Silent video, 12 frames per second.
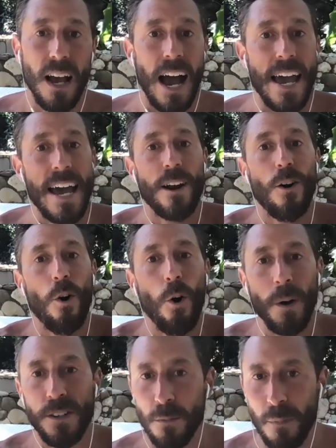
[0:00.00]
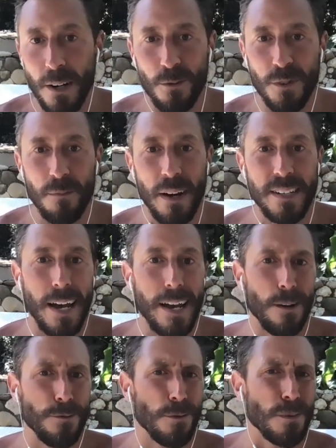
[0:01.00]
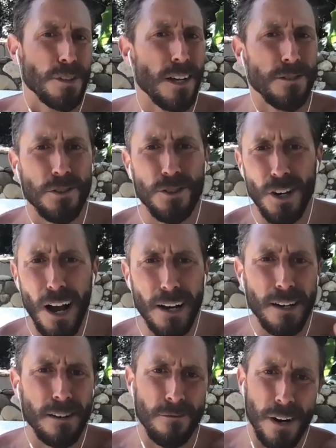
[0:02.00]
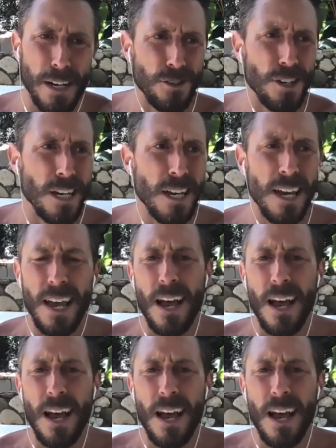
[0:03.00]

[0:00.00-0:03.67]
I had a whole bunch of mushrooms in my diet. I was doing tons of chaga and reishi.